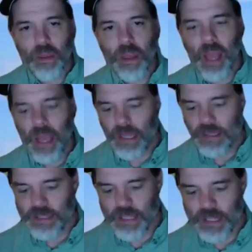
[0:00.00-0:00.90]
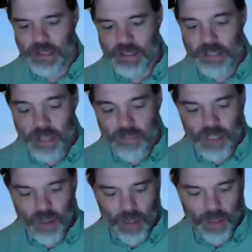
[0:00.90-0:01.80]
And at the same
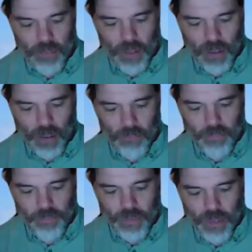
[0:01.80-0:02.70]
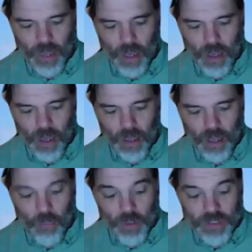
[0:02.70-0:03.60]
time,
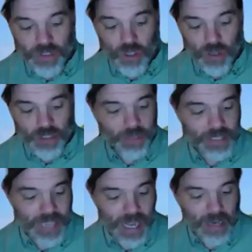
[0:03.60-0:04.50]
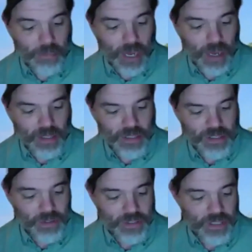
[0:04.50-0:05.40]
I wanted to talk to my dad about his
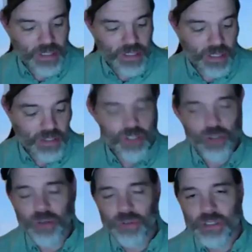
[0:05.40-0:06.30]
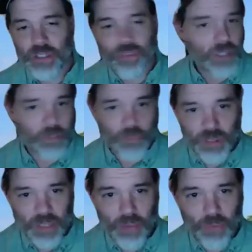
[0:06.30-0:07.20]
illness, had struggled to even
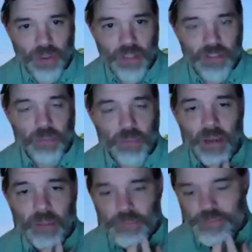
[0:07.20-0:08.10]
communicate with us about it.